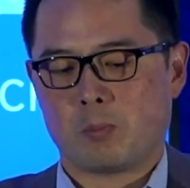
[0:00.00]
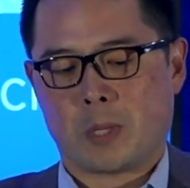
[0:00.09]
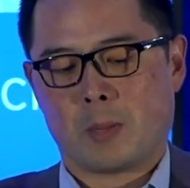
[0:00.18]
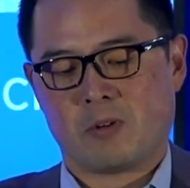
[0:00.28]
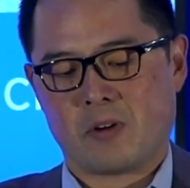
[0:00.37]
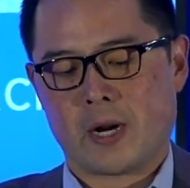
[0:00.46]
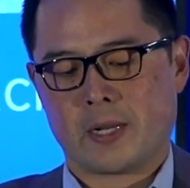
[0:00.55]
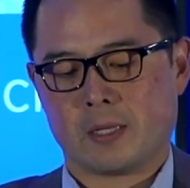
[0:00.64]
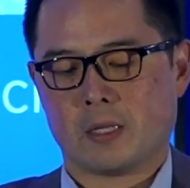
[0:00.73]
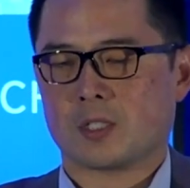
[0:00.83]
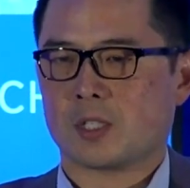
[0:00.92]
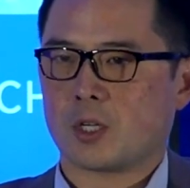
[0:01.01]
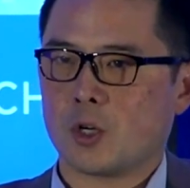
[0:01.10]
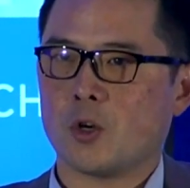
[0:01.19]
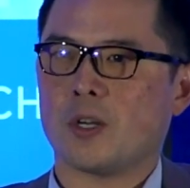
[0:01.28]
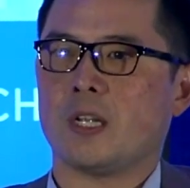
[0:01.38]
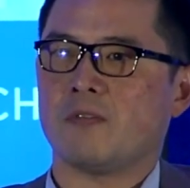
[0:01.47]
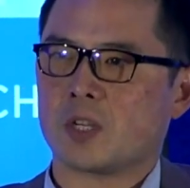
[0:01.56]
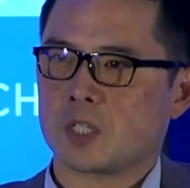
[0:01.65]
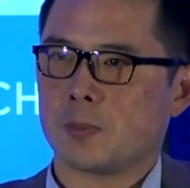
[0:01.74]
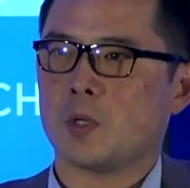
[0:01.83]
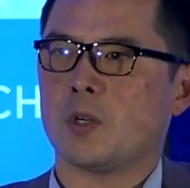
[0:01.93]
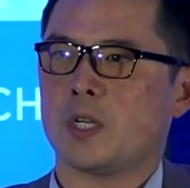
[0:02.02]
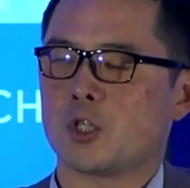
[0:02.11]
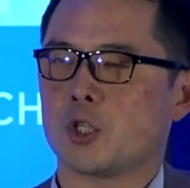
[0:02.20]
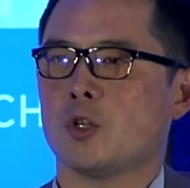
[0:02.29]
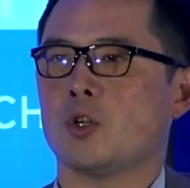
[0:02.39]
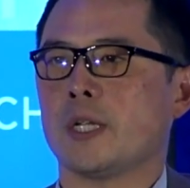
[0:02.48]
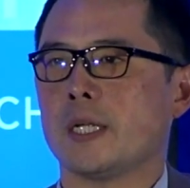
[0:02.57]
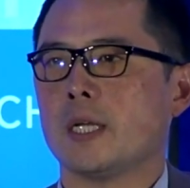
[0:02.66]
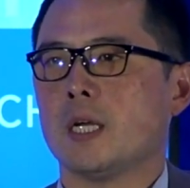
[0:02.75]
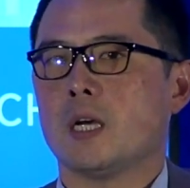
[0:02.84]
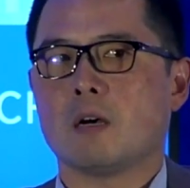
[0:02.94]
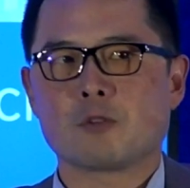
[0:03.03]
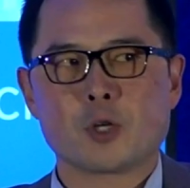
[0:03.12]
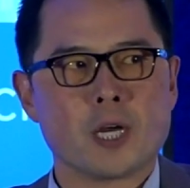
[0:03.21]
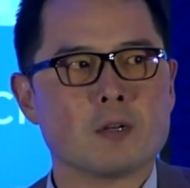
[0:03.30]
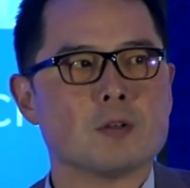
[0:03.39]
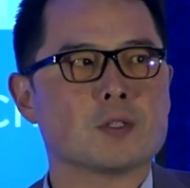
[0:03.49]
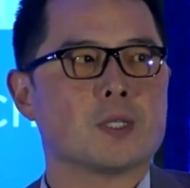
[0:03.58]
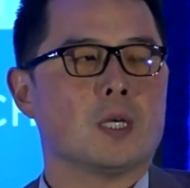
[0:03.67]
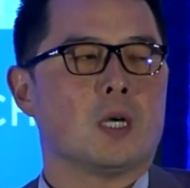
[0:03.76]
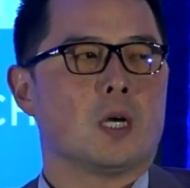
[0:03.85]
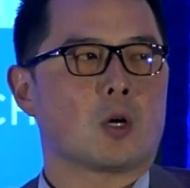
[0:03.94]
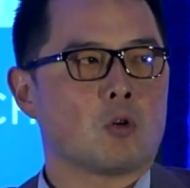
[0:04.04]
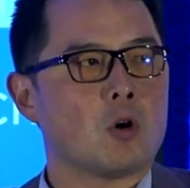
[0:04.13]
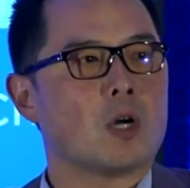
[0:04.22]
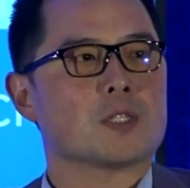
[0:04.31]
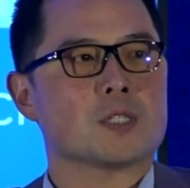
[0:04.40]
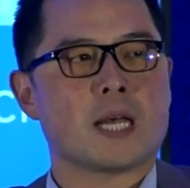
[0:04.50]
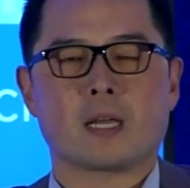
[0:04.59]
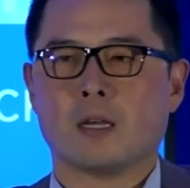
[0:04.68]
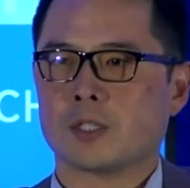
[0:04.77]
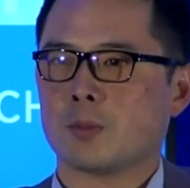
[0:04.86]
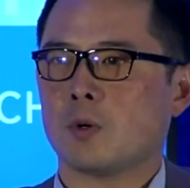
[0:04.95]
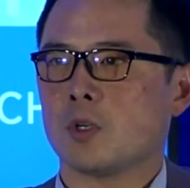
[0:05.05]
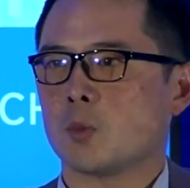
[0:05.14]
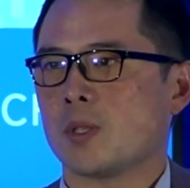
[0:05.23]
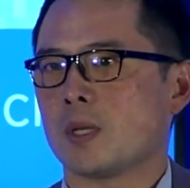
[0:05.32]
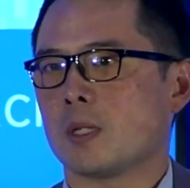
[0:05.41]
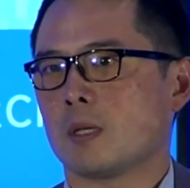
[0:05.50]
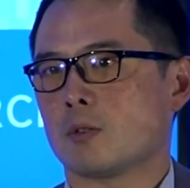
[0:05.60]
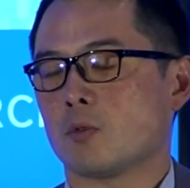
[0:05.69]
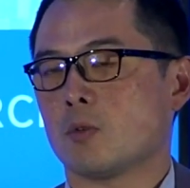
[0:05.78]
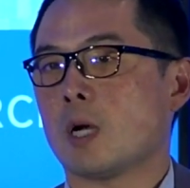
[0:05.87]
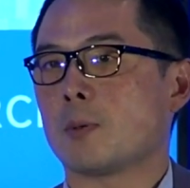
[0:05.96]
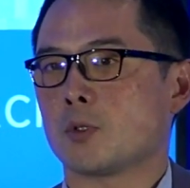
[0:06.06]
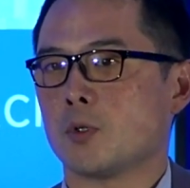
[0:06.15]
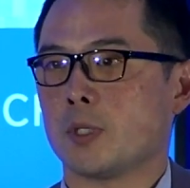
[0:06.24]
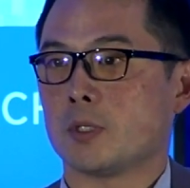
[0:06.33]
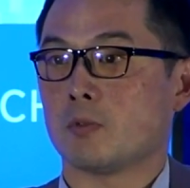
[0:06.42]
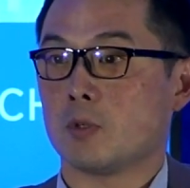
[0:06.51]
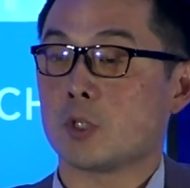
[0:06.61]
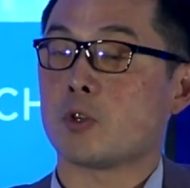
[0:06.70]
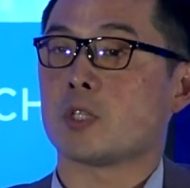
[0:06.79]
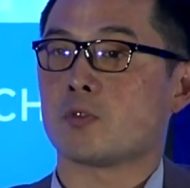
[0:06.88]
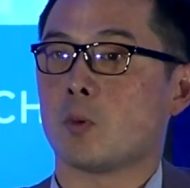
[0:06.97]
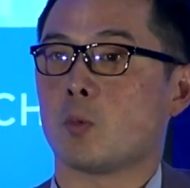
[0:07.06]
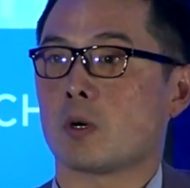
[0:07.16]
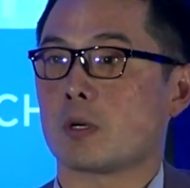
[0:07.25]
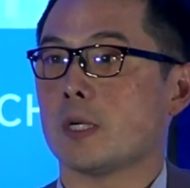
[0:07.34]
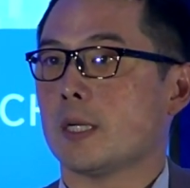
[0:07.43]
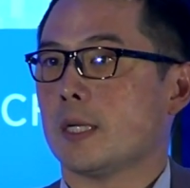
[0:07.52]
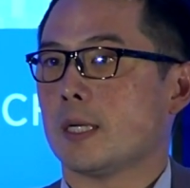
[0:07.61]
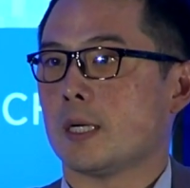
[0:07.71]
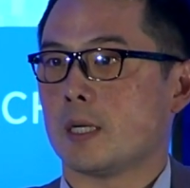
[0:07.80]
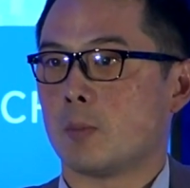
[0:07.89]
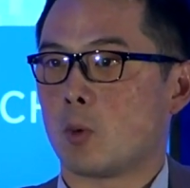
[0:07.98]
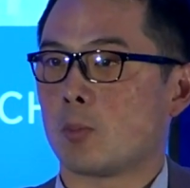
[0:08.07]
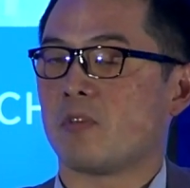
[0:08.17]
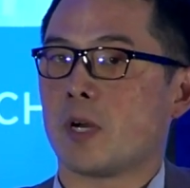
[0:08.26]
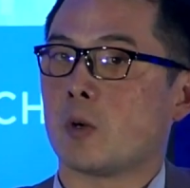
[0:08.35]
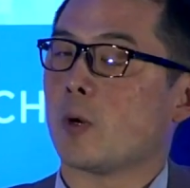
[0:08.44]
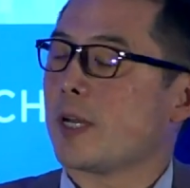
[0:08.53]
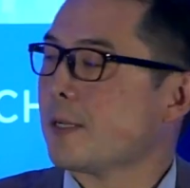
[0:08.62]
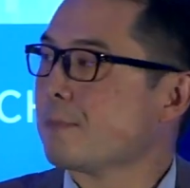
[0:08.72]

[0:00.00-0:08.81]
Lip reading: by providing the security, flexibility, agility of channels across Slack customers, we think there's a real opportunity to really transform work in a more profound way.